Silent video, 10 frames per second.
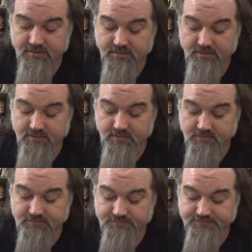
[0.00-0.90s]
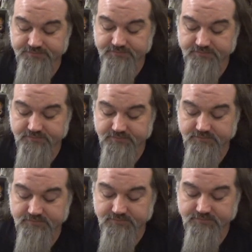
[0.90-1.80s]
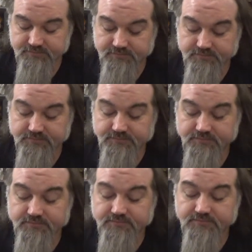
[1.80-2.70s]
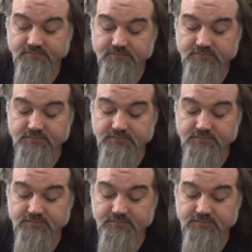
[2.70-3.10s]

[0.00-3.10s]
(silence)